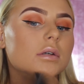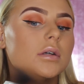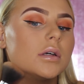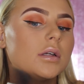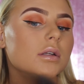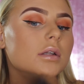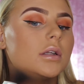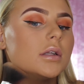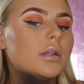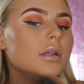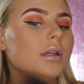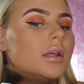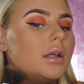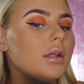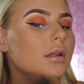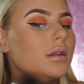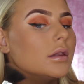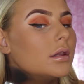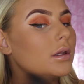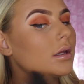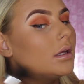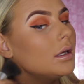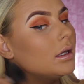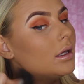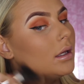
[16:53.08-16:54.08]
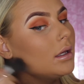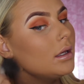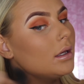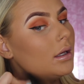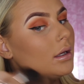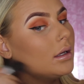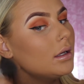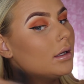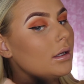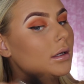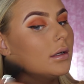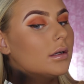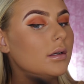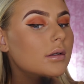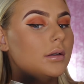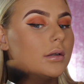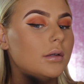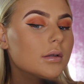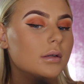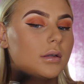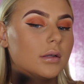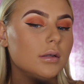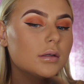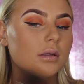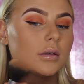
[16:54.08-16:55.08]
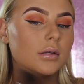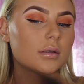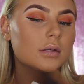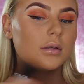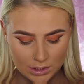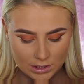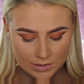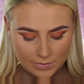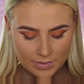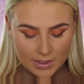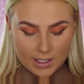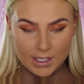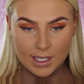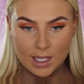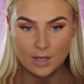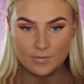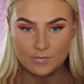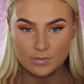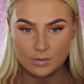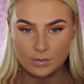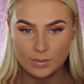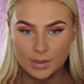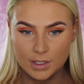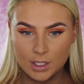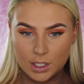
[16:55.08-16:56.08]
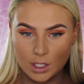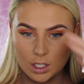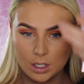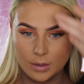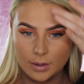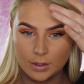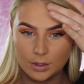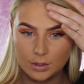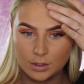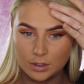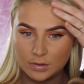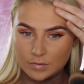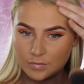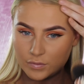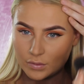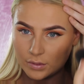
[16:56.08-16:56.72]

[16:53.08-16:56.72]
underneath here. Just be careful when you're going on your